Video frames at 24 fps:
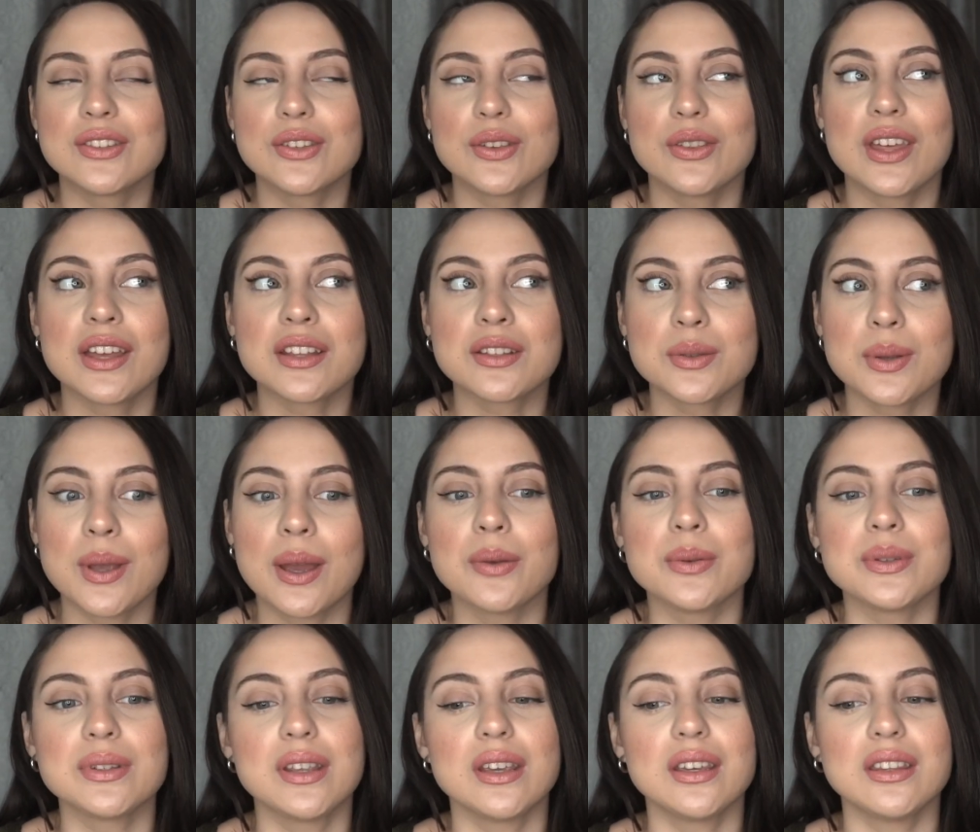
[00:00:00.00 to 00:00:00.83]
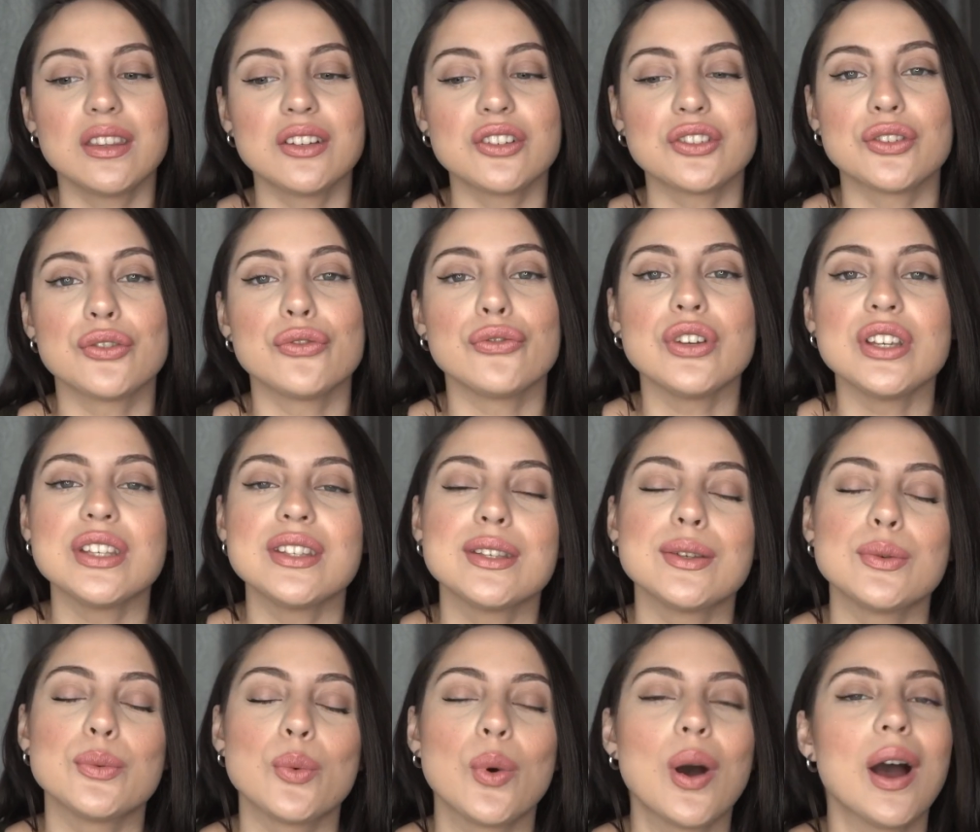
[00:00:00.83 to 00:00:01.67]
So that's why I was like, there's a
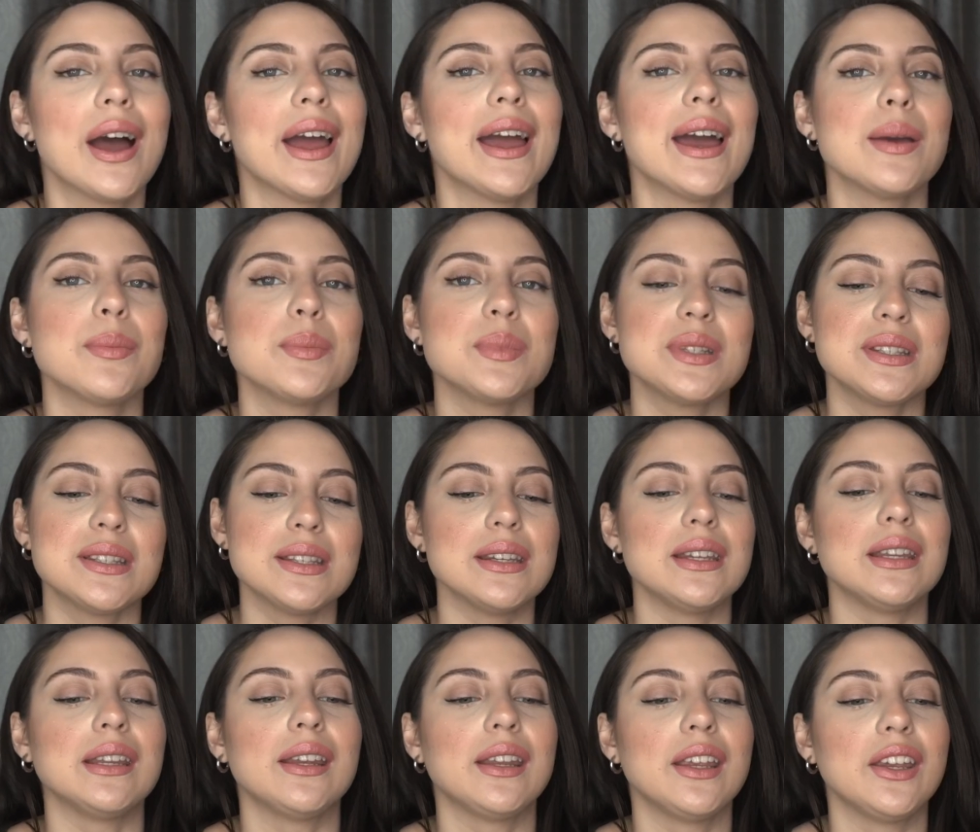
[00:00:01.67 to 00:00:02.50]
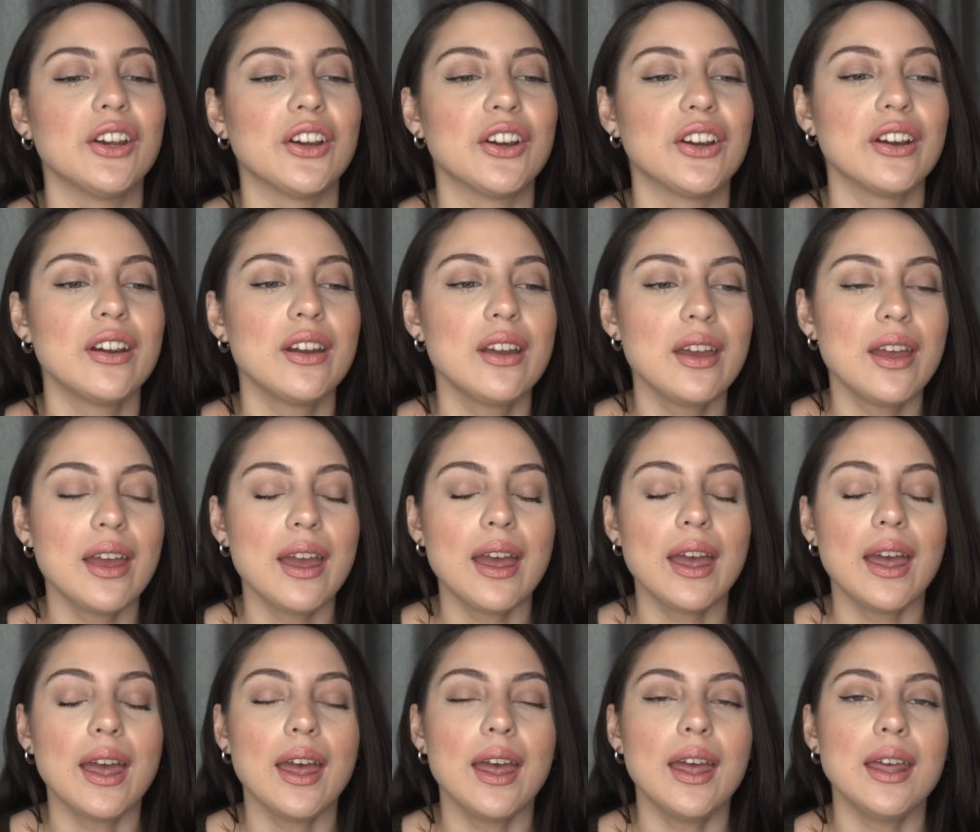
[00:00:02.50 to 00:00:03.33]
reason why I'm sitting here
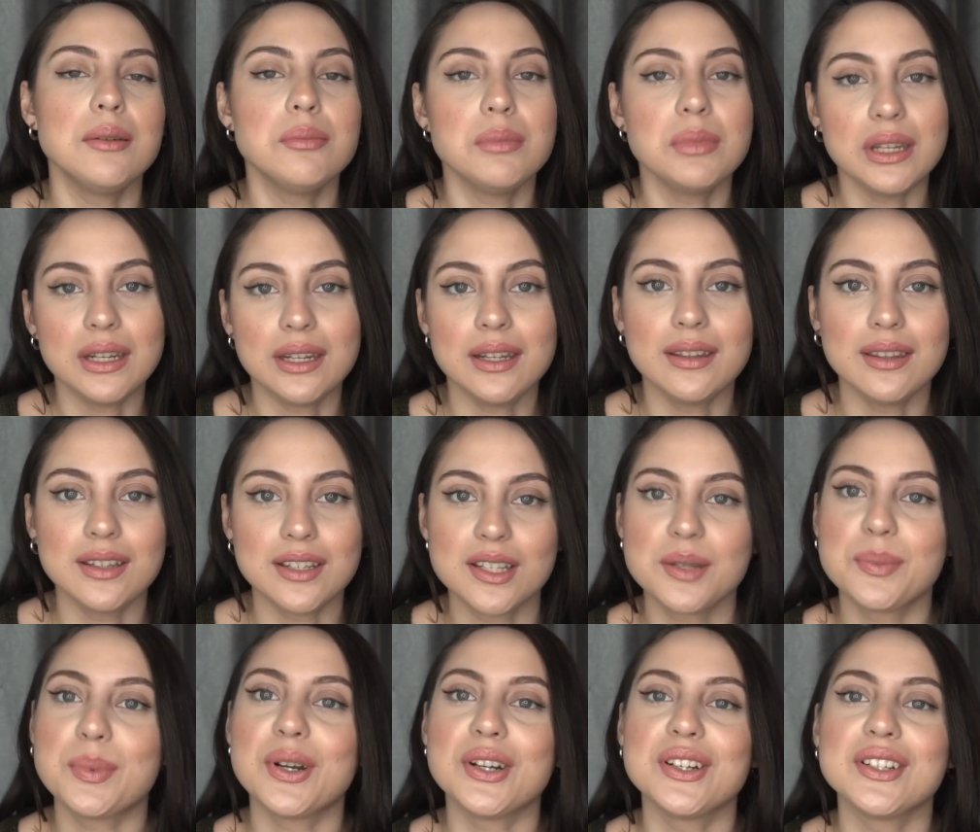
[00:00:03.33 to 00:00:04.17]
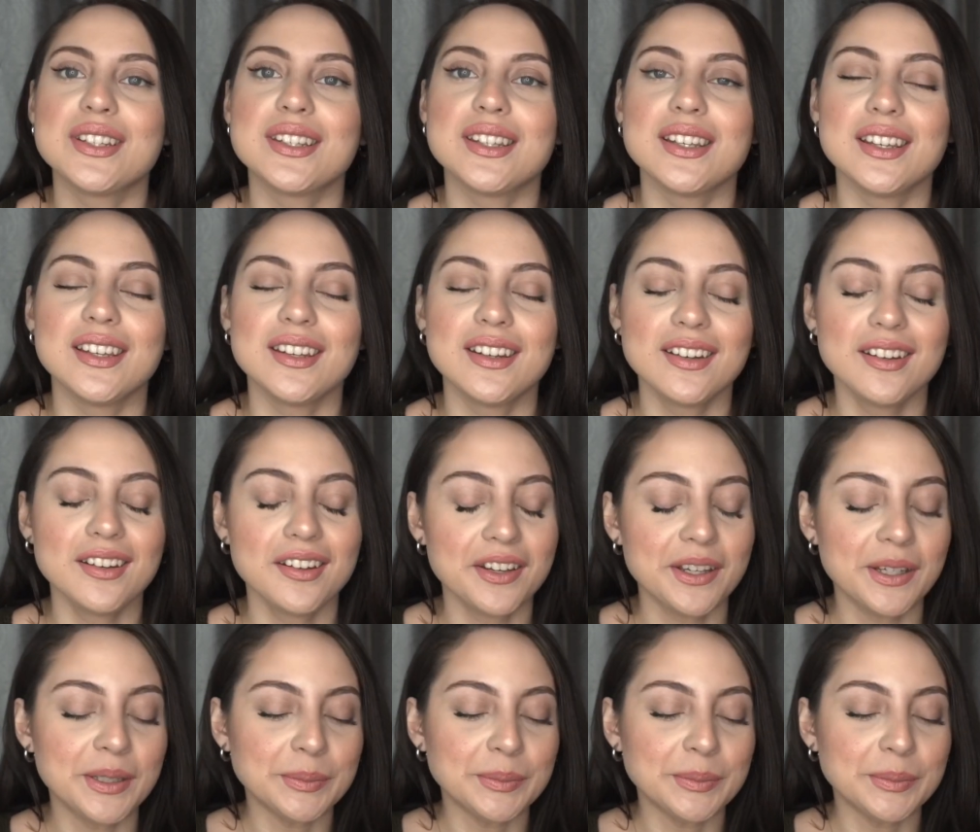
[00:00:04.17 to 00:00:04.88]
and meeting this person.